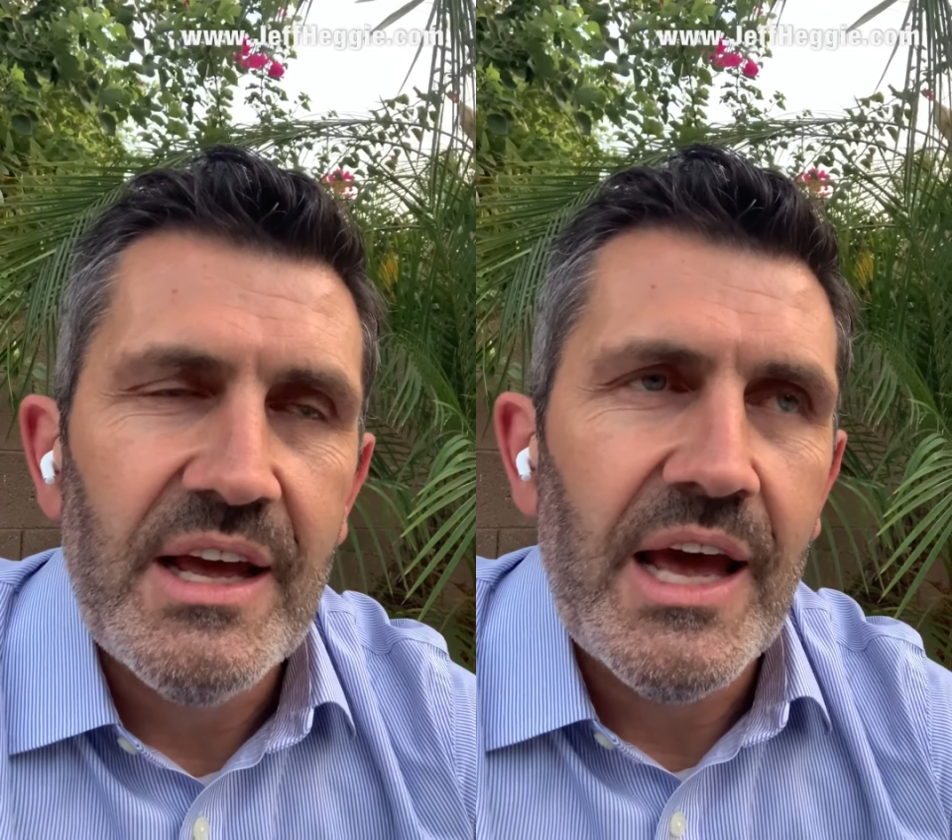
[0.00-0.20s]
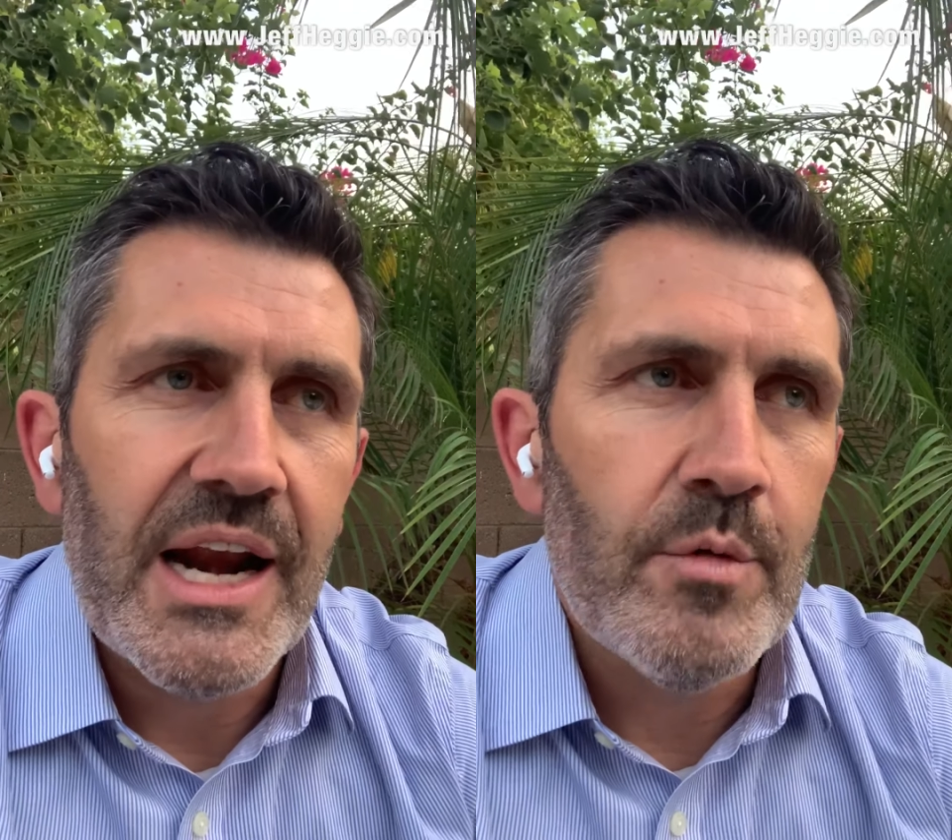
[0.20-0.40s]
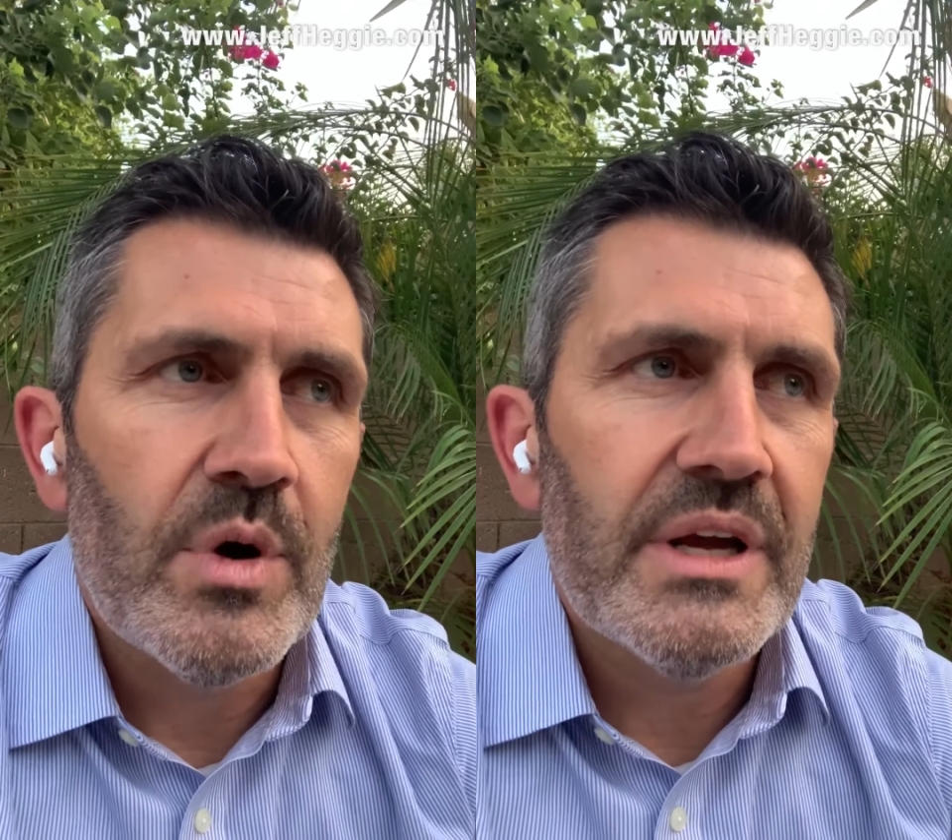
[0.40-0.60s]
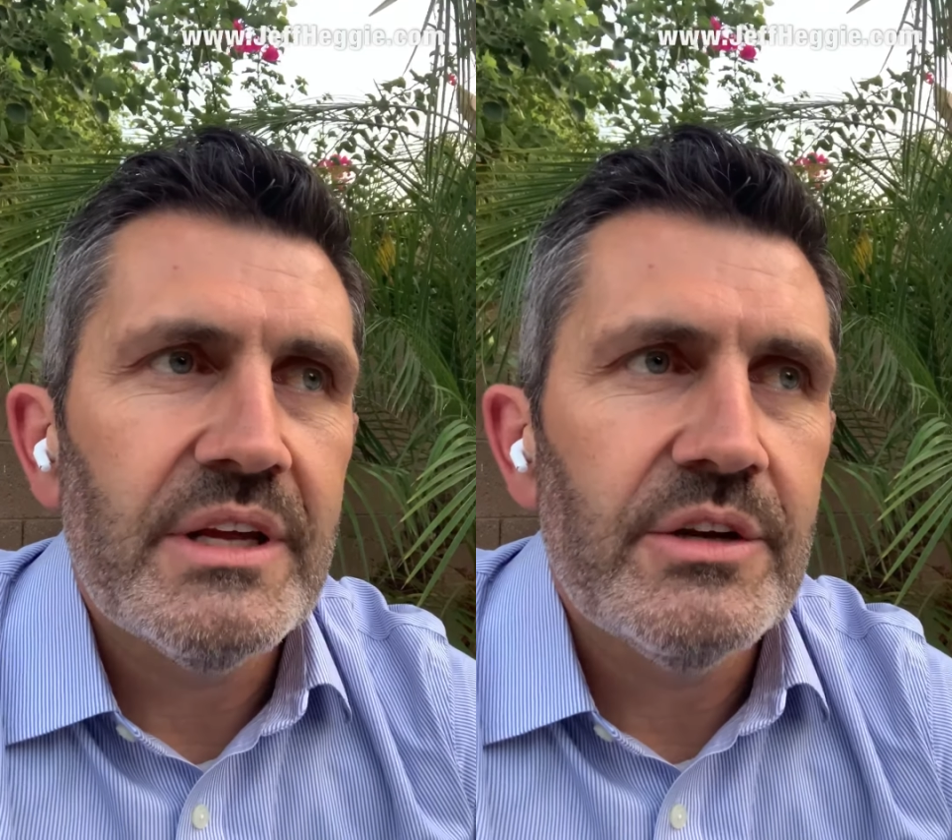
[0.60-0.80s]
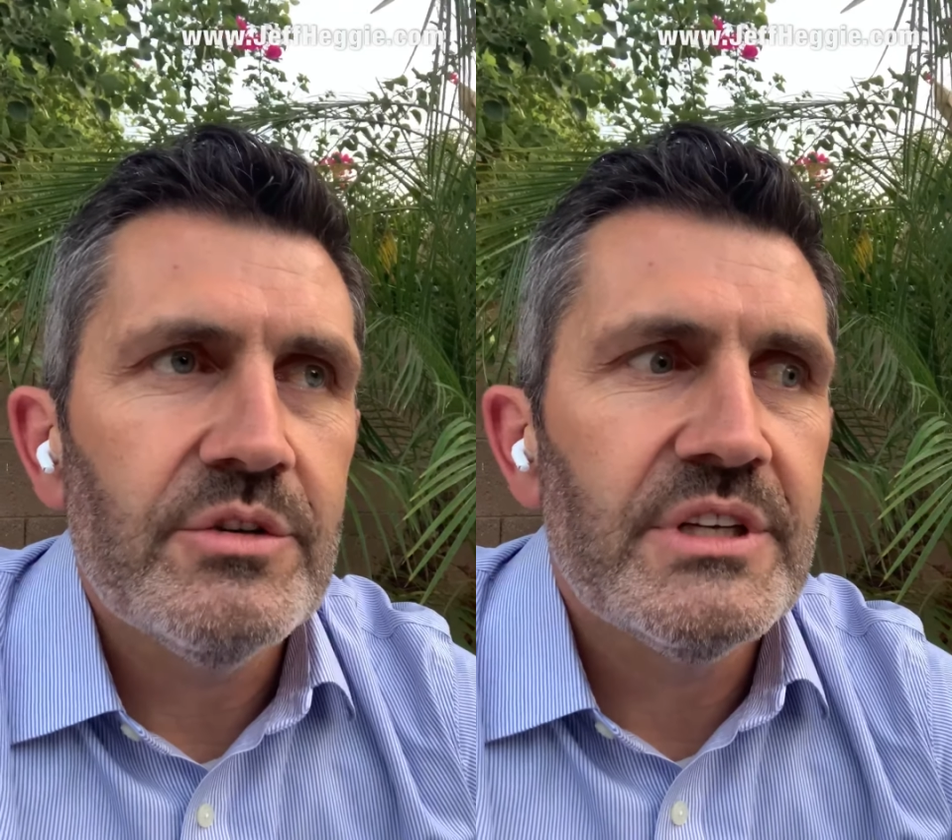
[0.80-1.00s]
And I want
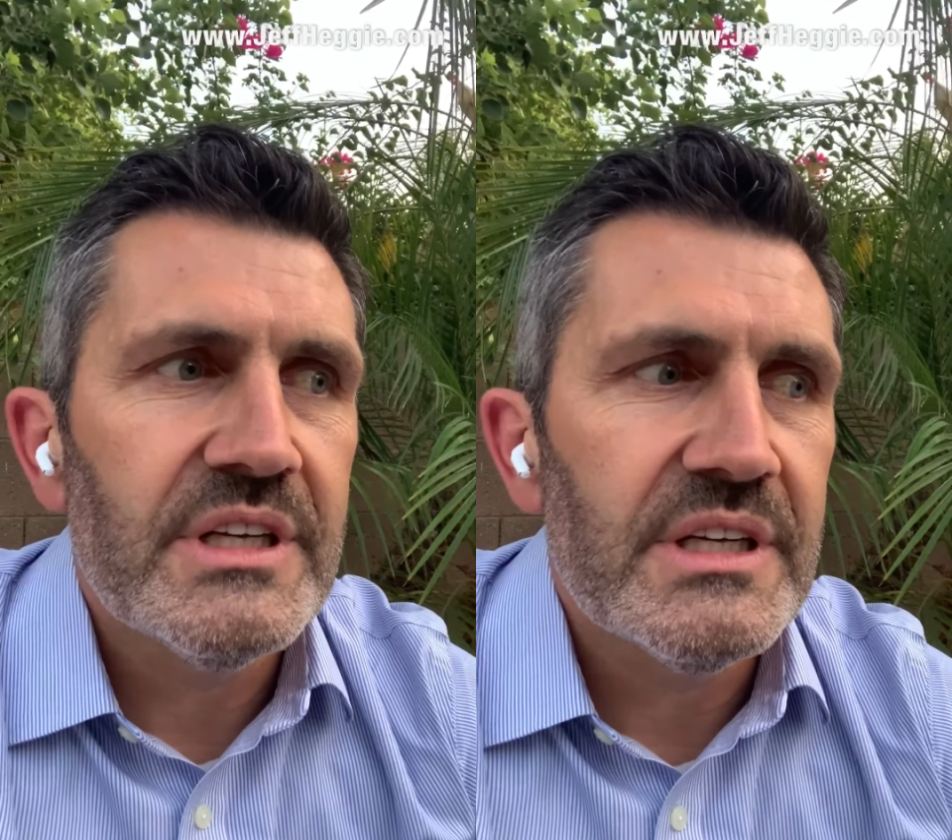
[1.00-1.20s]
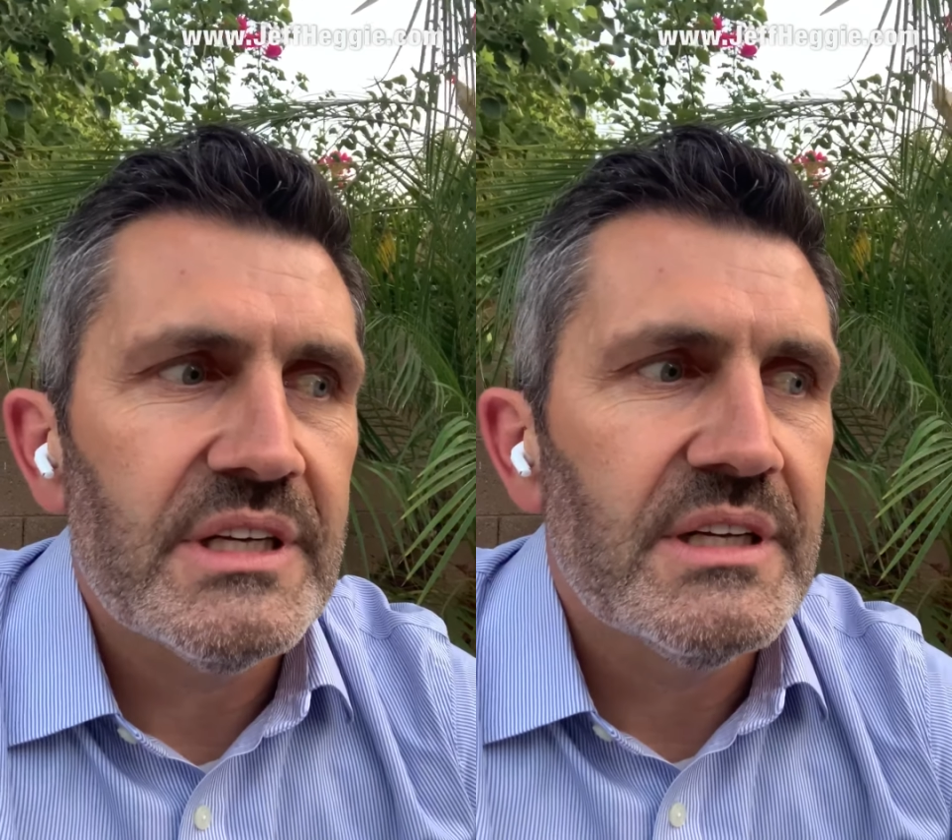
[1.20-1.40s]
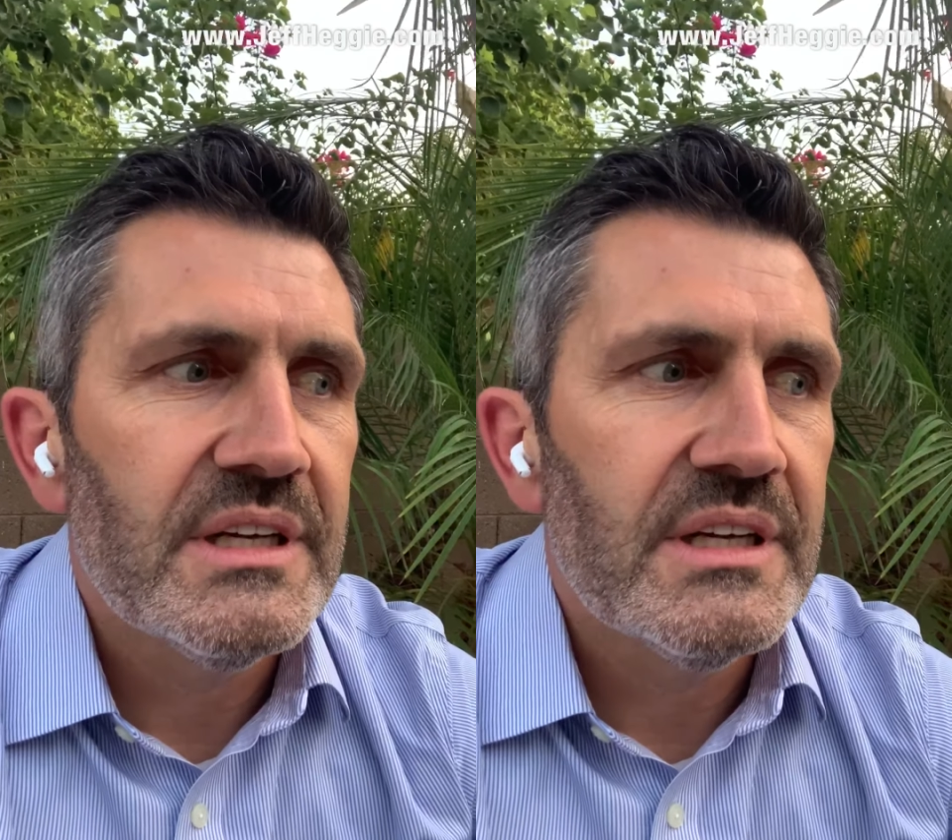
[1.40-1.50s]
you to